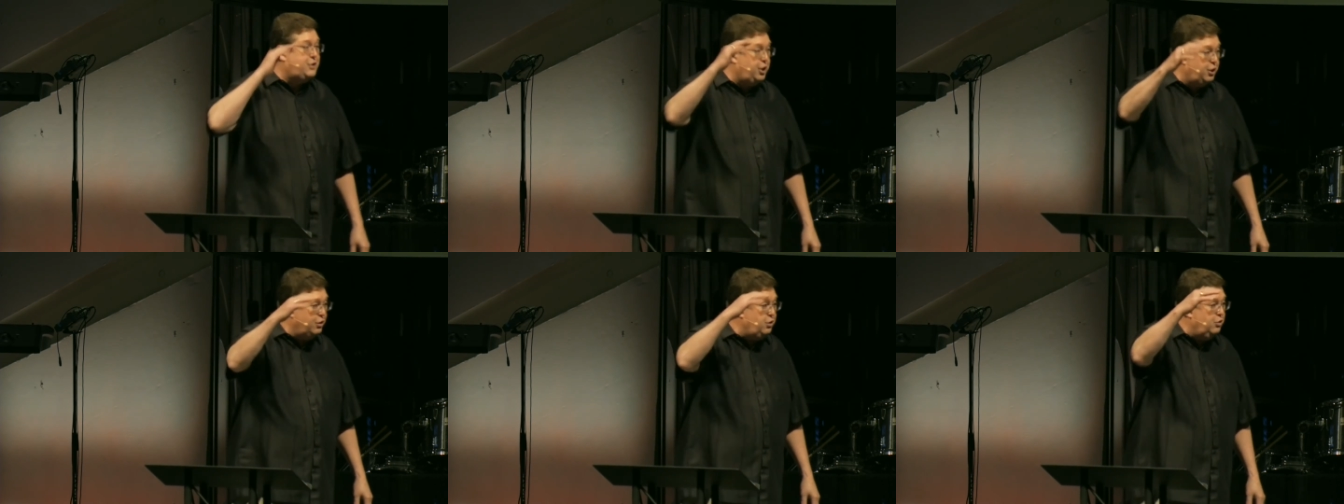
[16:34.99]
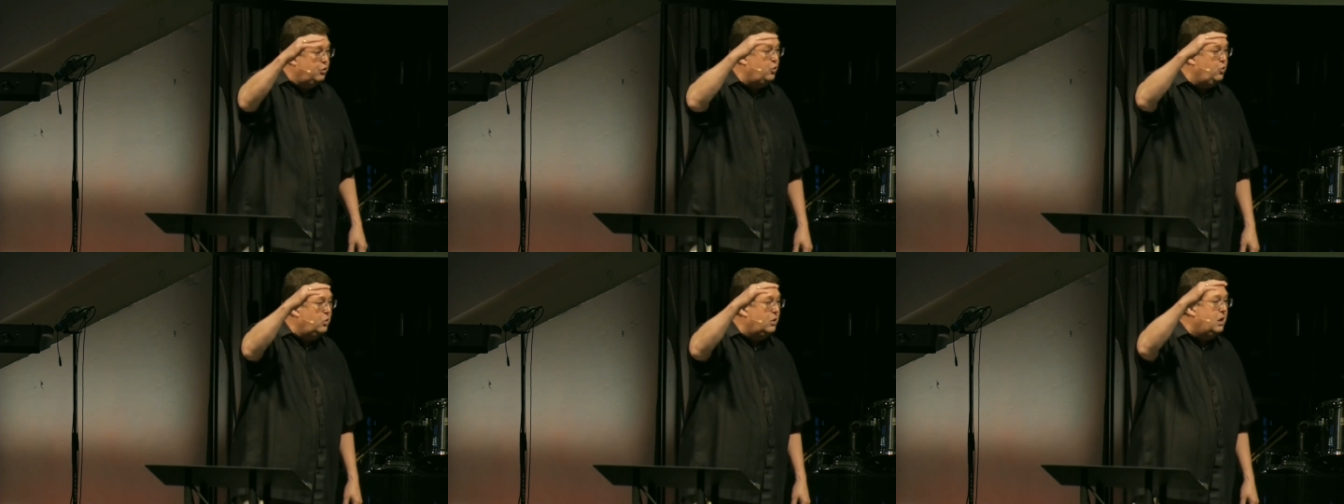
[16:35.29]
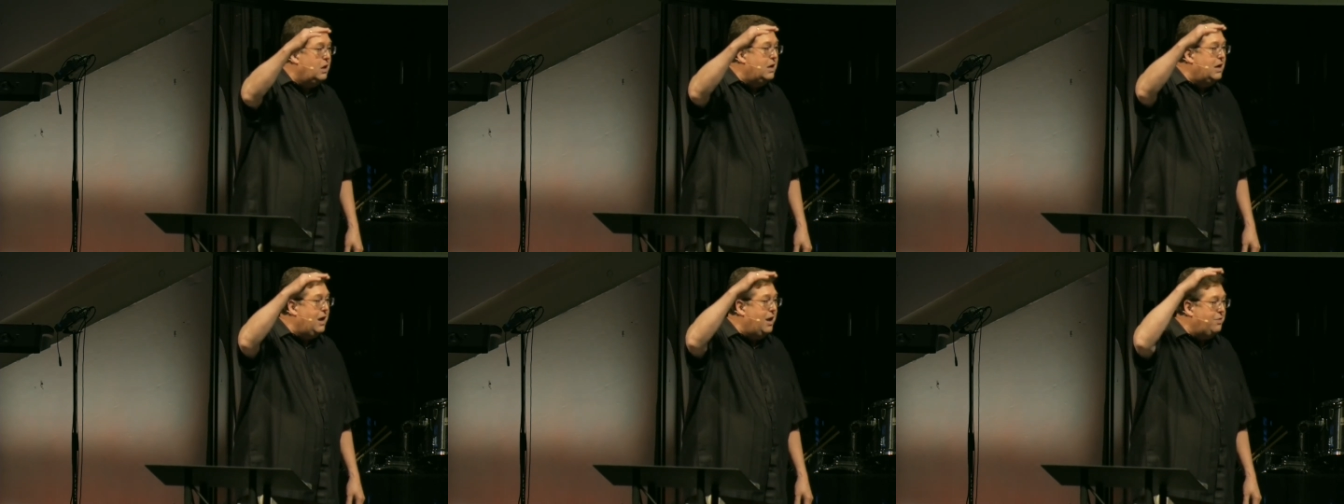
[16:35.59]

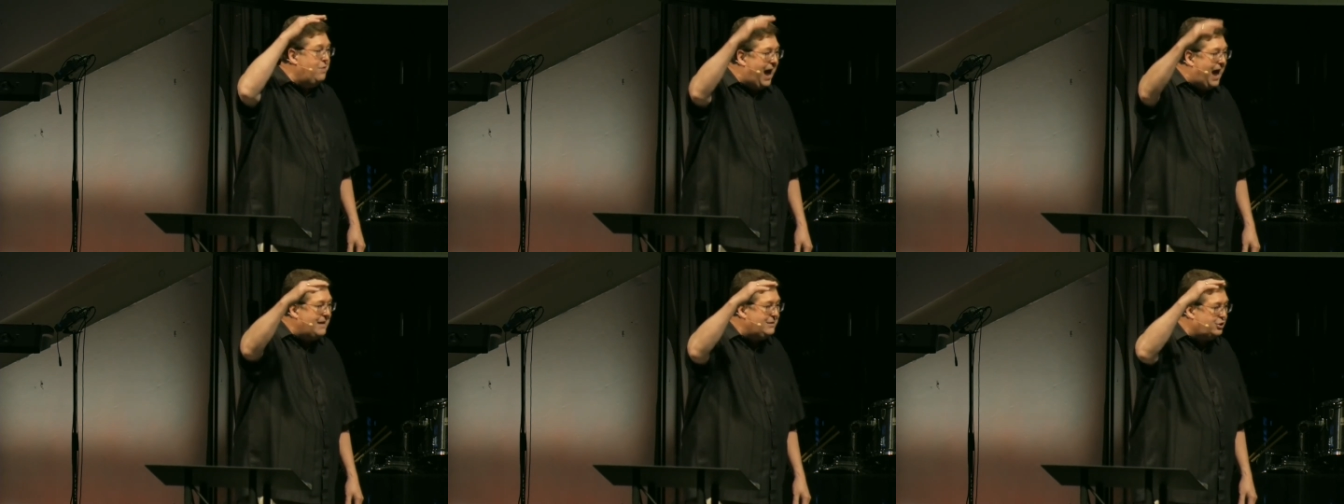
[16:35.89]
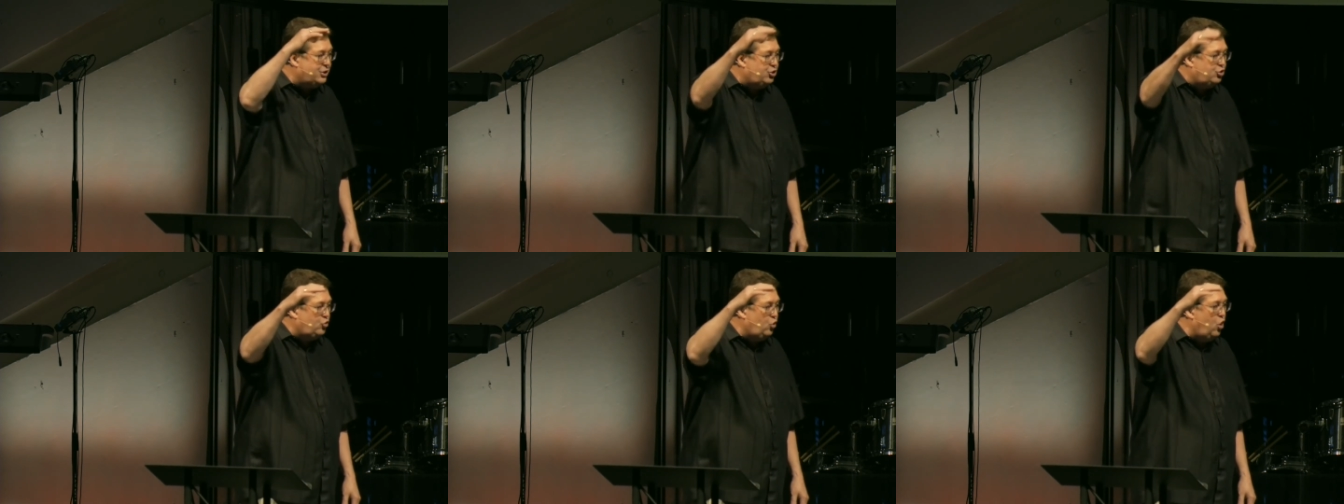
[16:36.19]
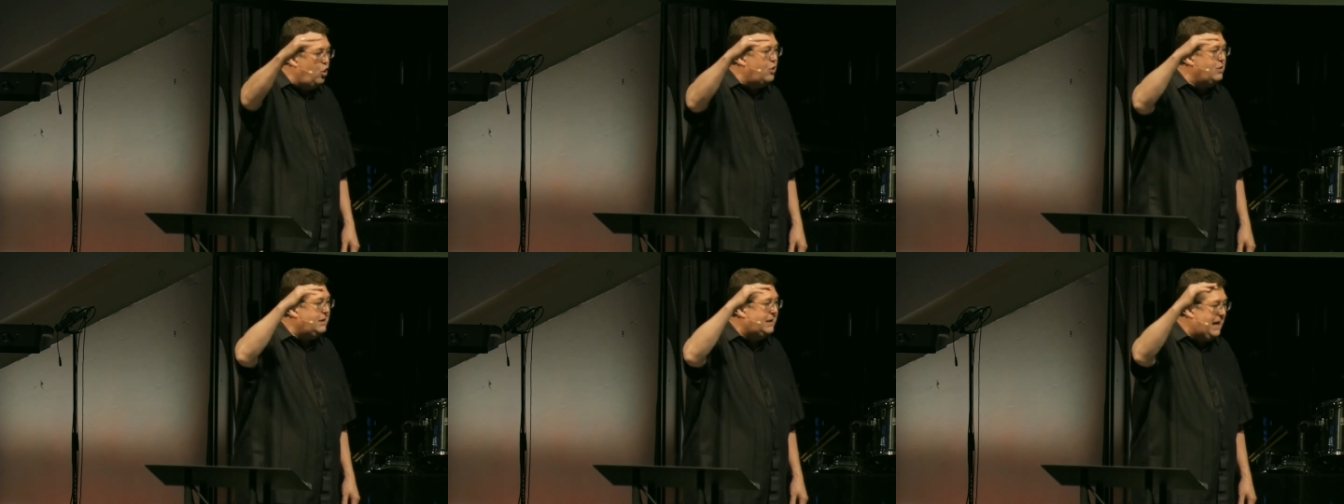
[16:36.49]
to that
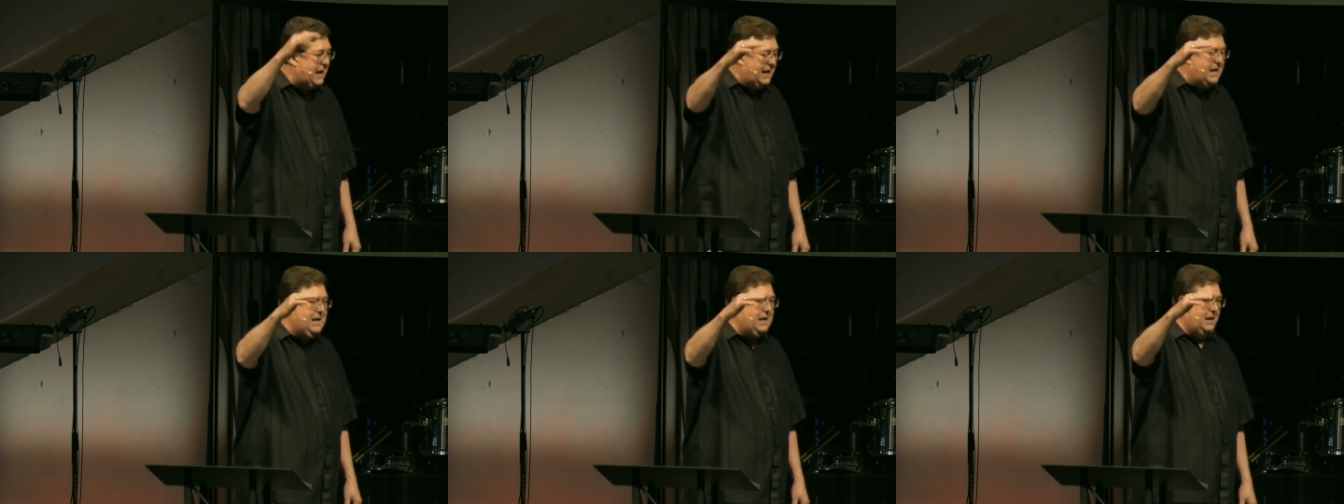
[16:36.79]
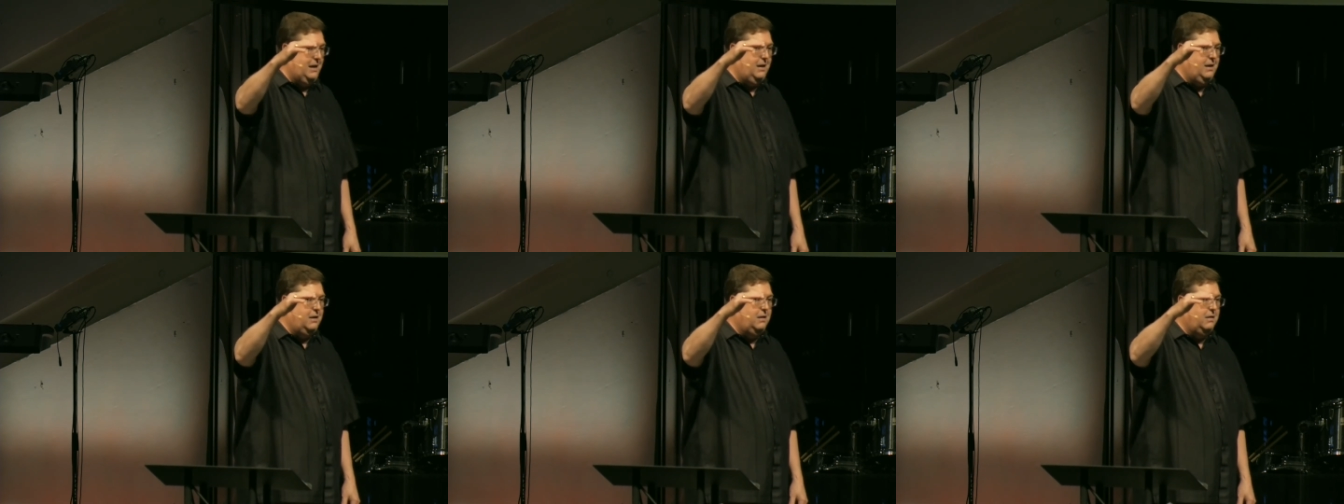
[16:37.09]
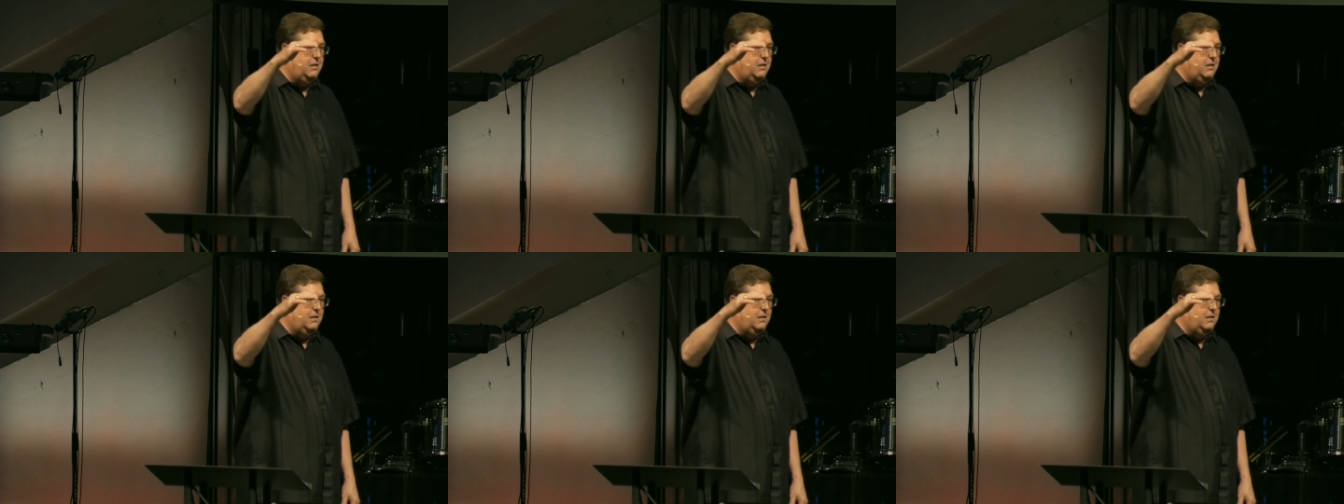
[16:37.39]
strong king.